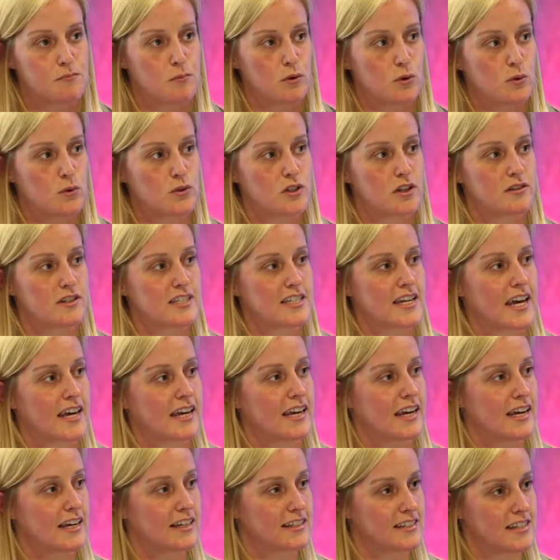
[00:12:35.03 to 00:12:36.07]
but also to
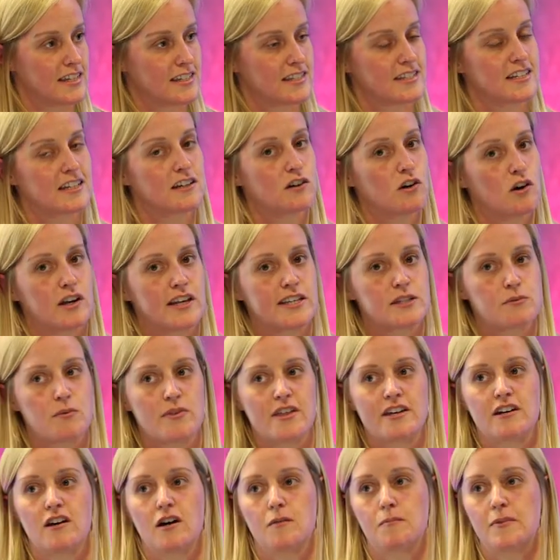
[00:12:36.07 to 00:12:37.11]
take existing colleagues
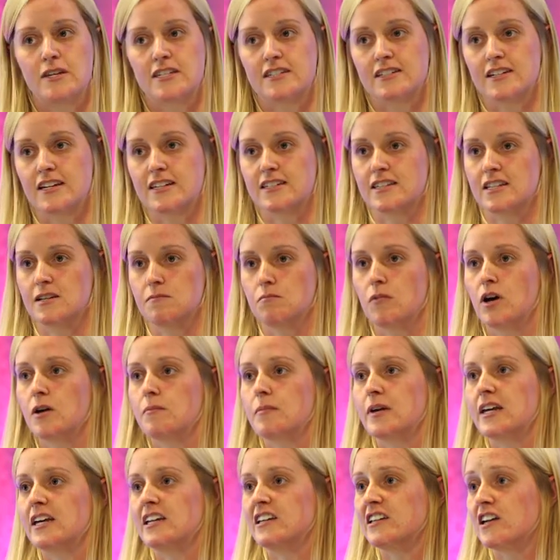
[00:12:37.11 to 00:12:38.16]
within our business that might
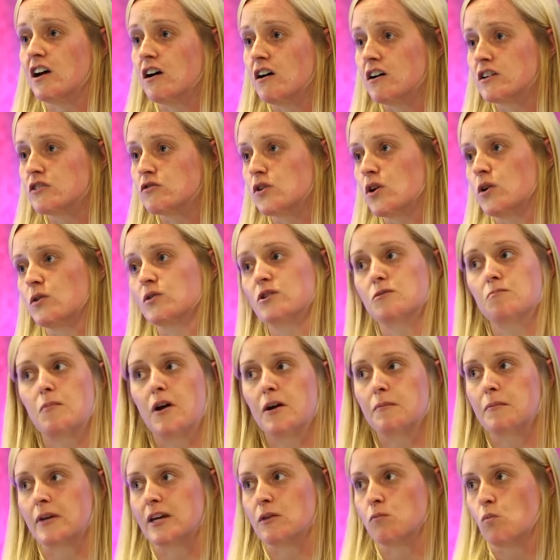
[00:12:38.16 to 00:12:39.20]
be in yard roles,
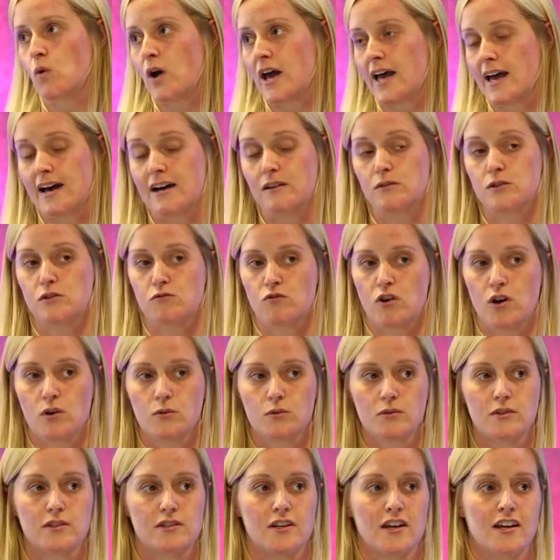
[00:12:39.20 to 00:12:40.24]
might be in warehouse
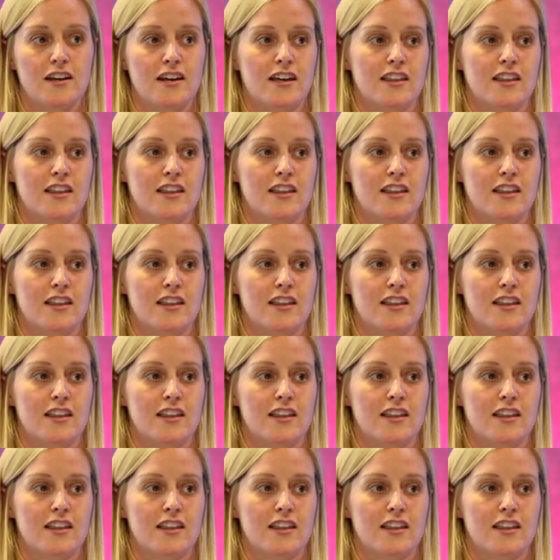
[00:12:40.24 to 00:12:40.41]
roles,